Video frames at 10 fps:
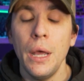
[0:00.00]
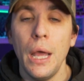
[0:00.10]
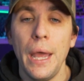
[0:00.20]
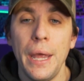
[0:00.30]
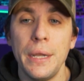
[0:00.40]

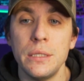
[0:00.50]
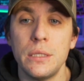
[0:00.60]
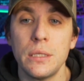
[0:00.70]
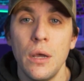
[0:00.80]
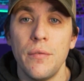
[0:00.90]
And
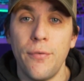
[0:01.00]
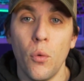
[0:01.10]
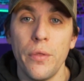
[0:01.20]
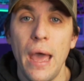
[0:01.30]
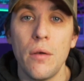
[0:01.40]

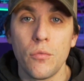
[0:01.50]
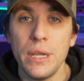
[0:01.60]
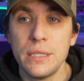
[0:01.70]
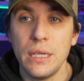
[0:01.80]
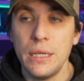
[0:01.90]
for that
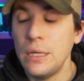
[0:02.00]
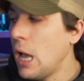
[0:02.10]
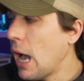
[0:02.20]
reason,